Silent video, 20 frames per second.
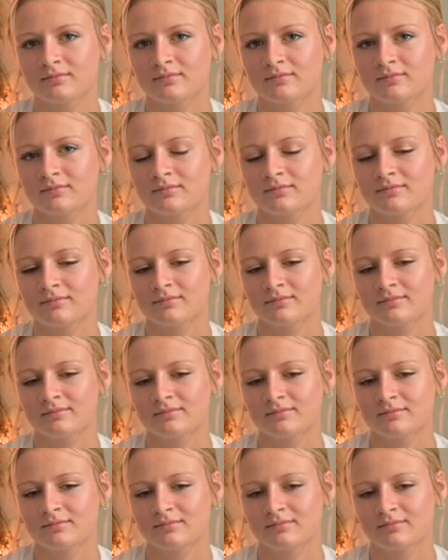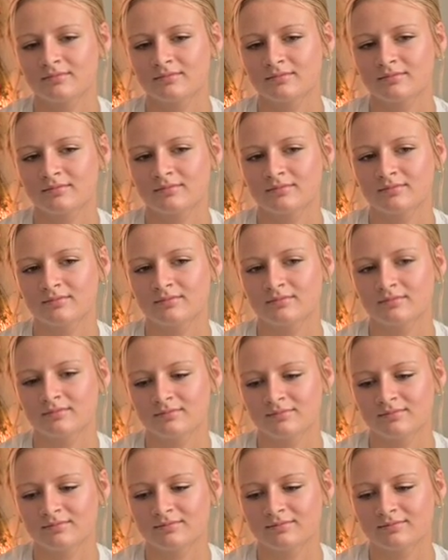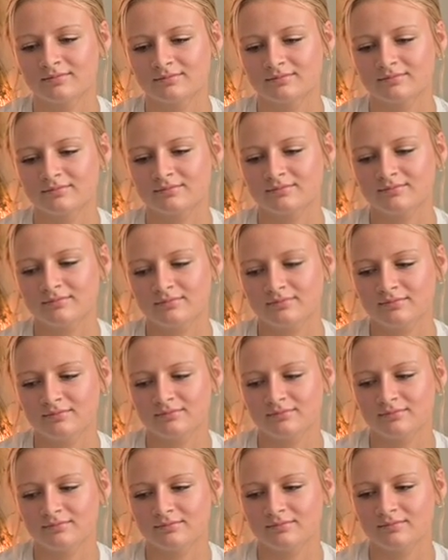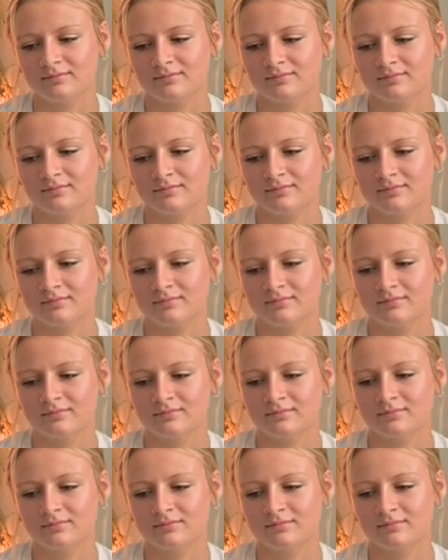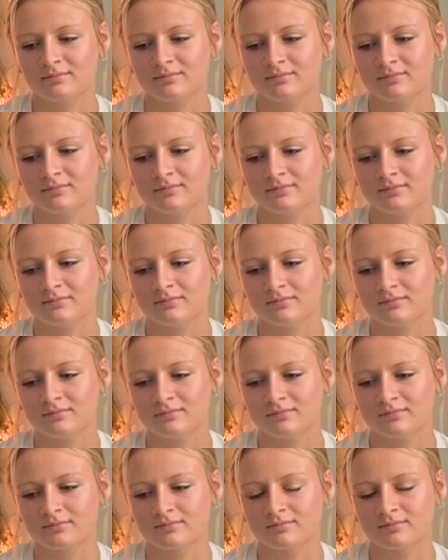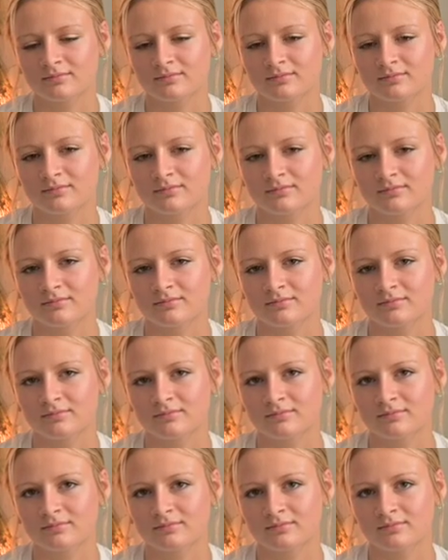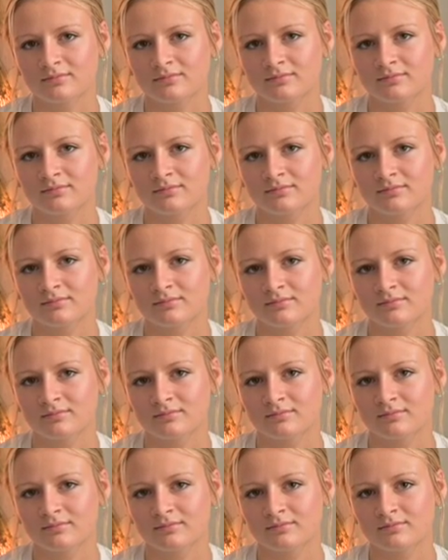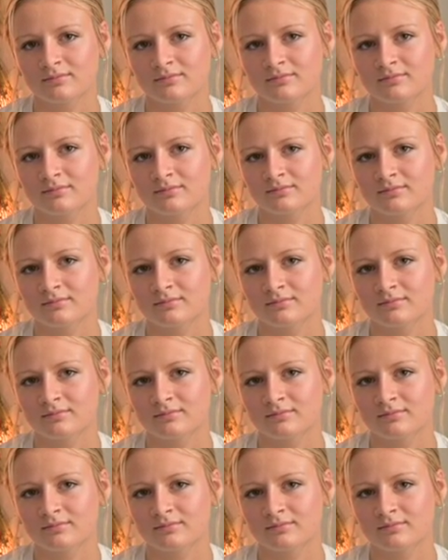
The person shown says nothing.